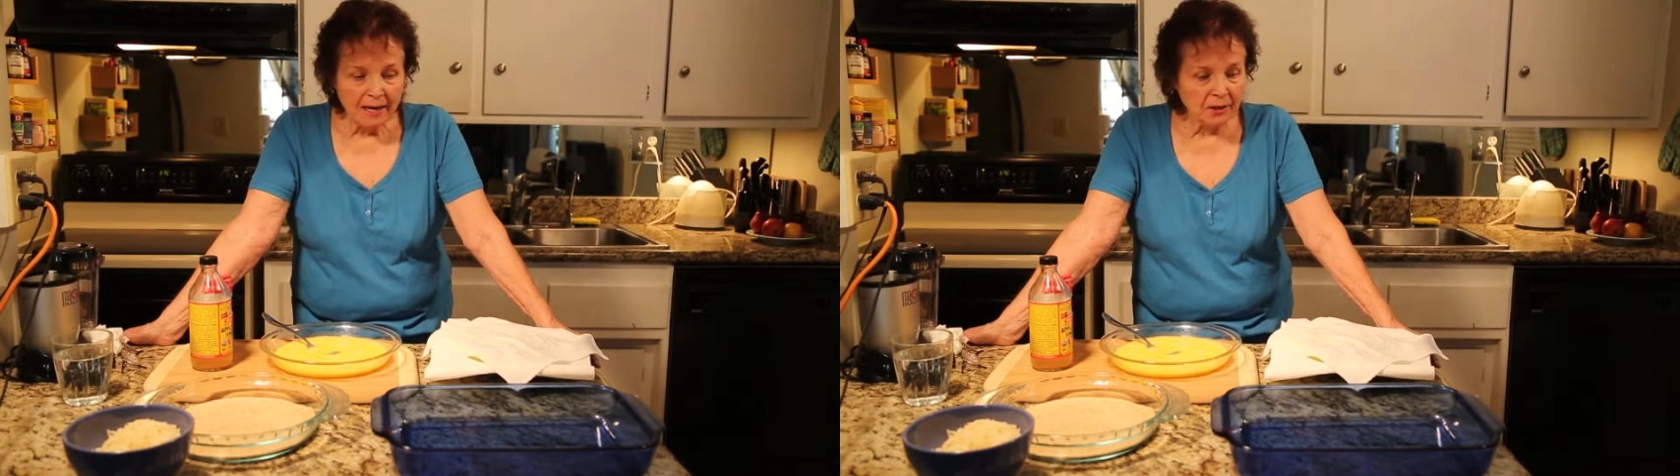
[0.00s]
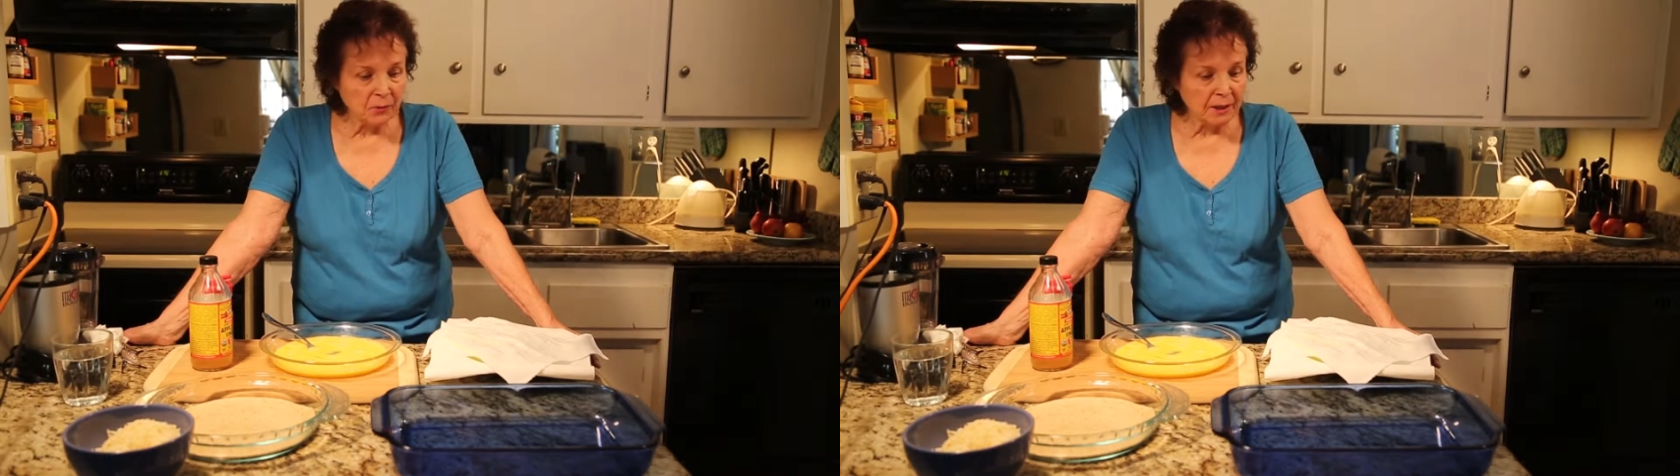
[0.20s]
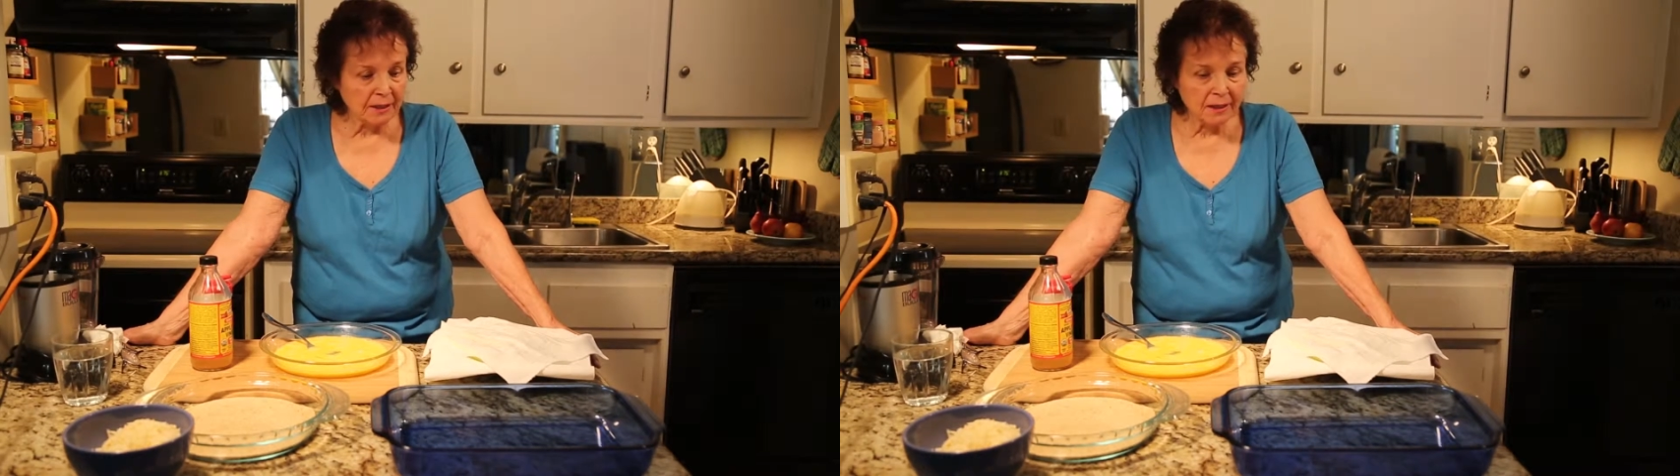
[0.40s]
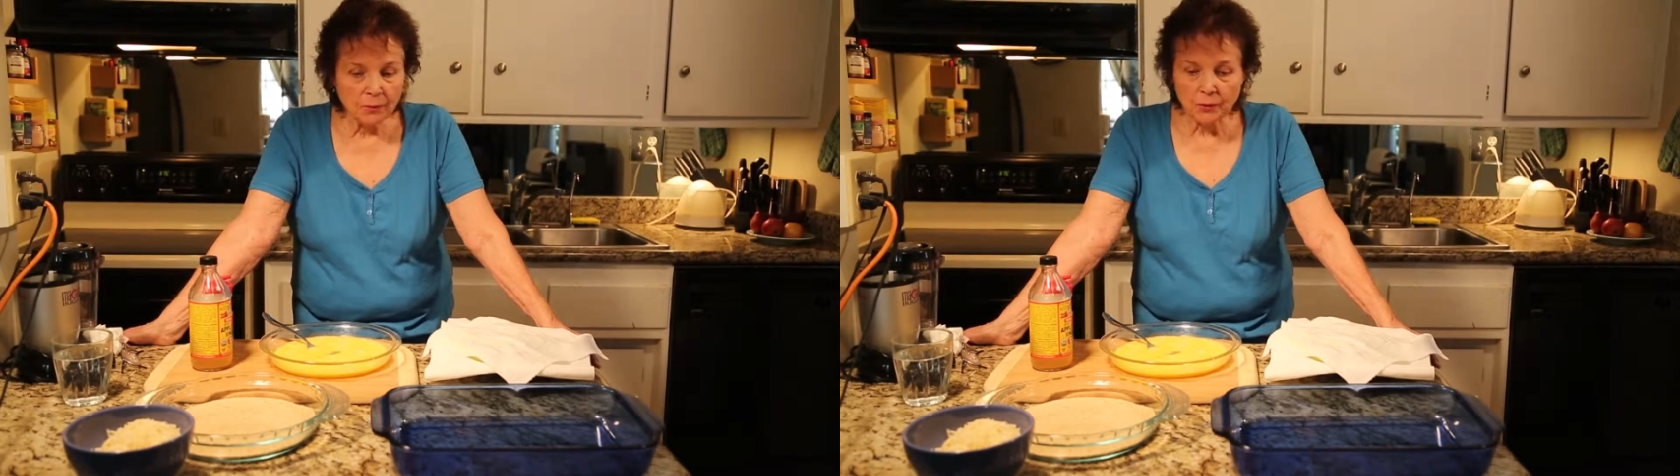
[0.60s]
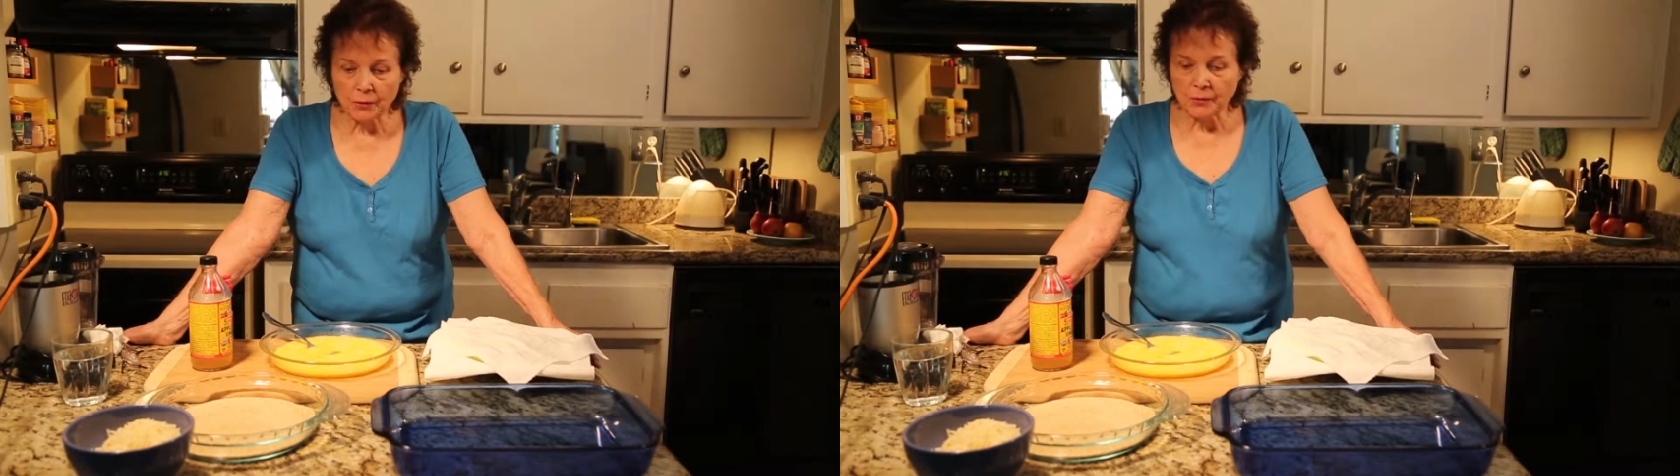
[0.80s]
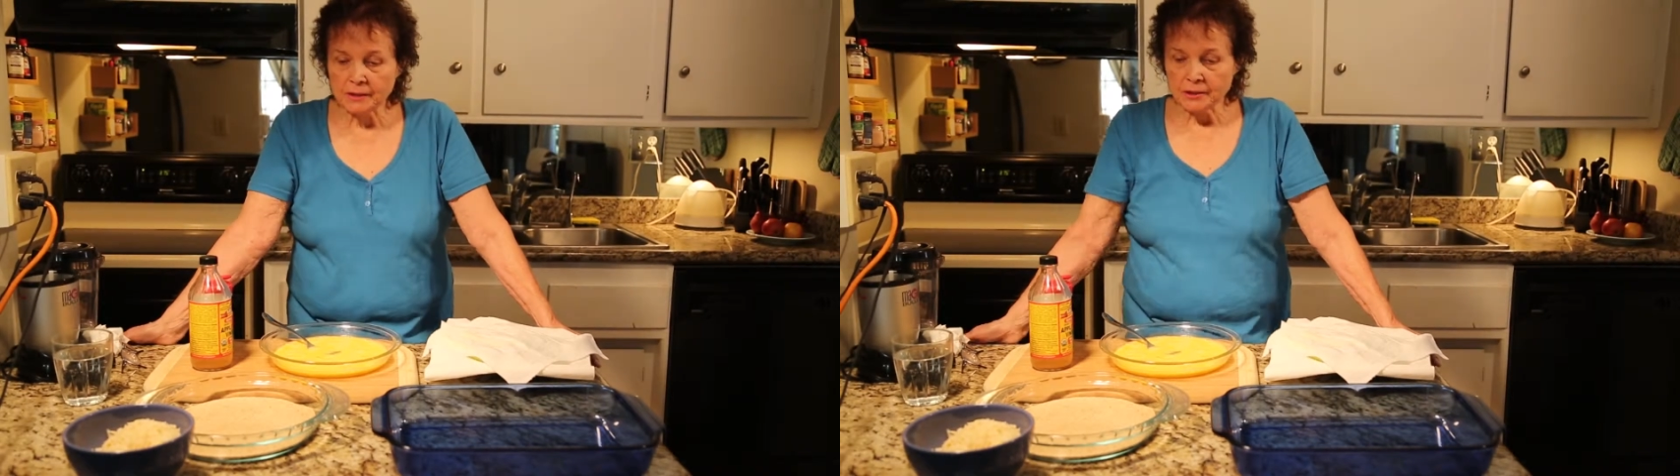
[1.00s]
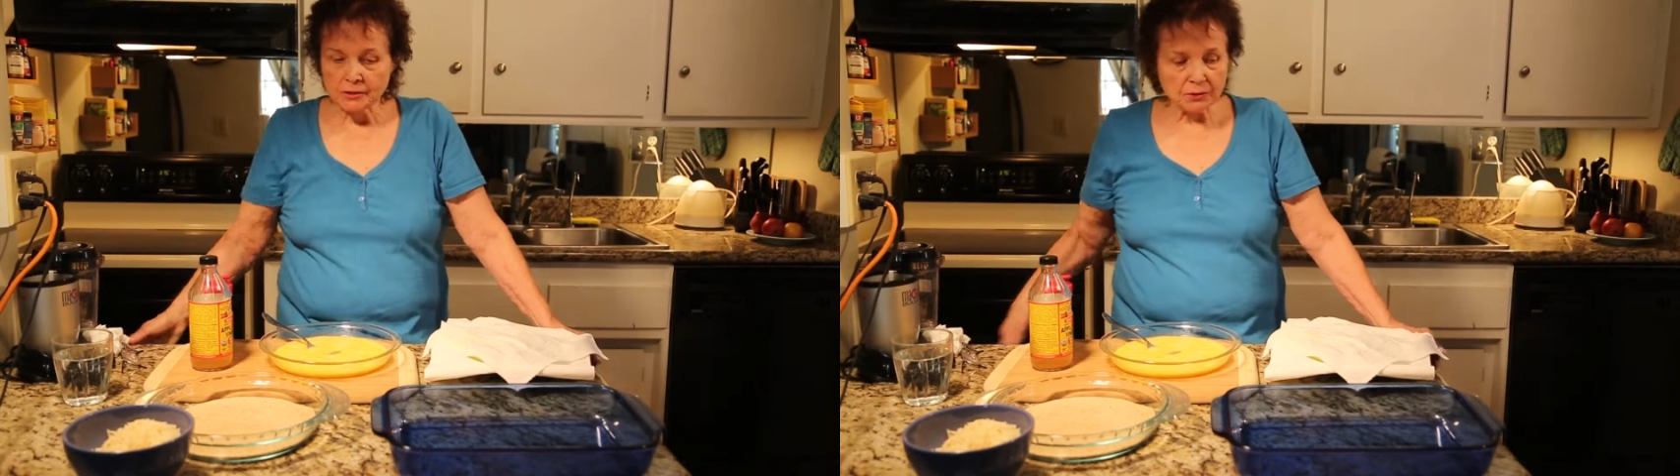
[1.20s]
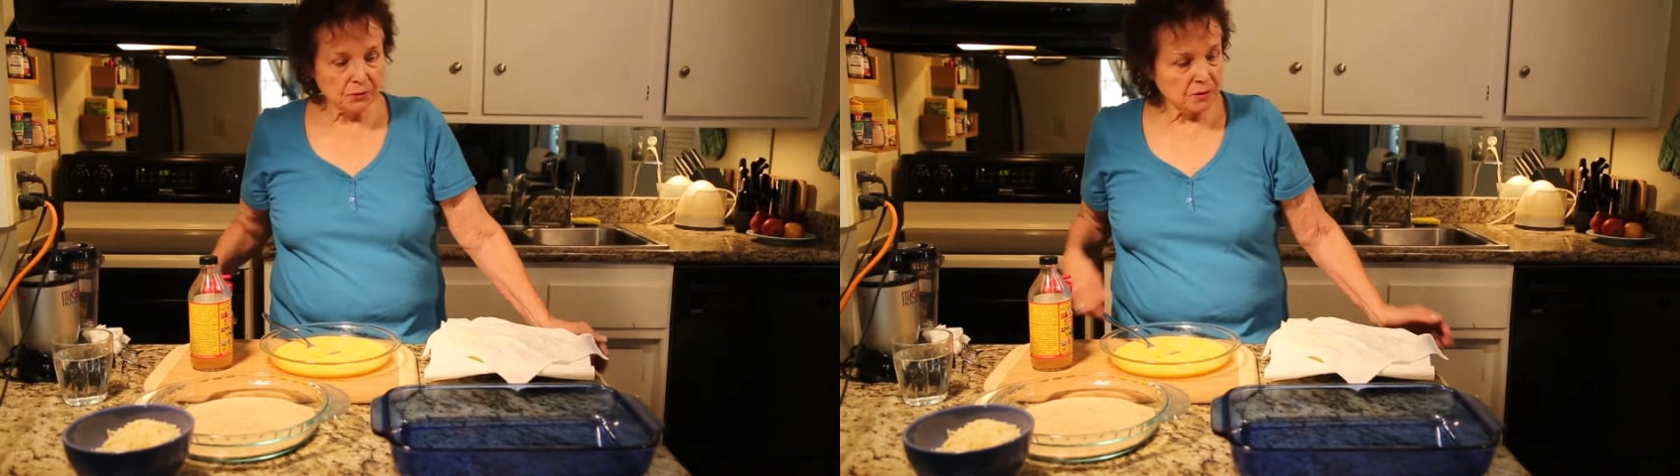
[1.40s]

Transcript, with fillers: Anyway, we're going to do